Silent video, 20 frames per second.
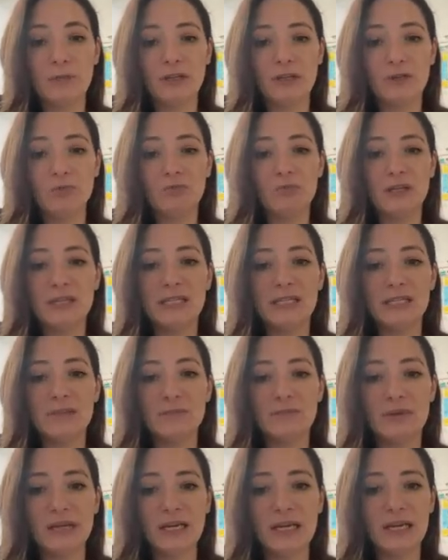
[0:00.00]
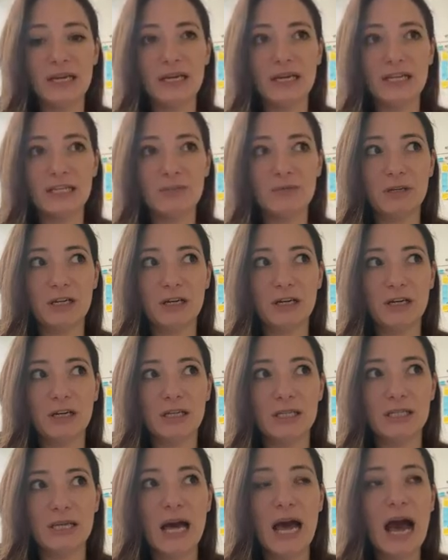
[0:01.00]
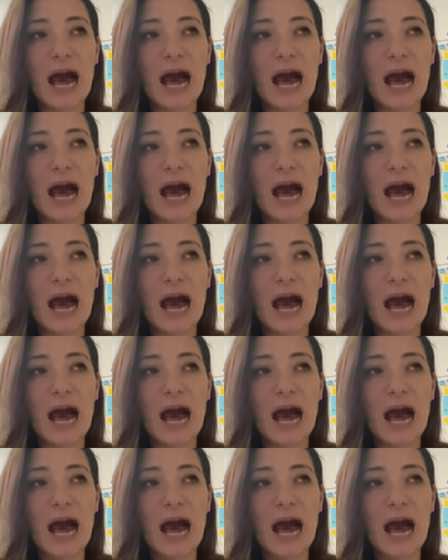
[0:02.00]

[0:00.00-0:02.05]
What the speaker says: And the reason being is because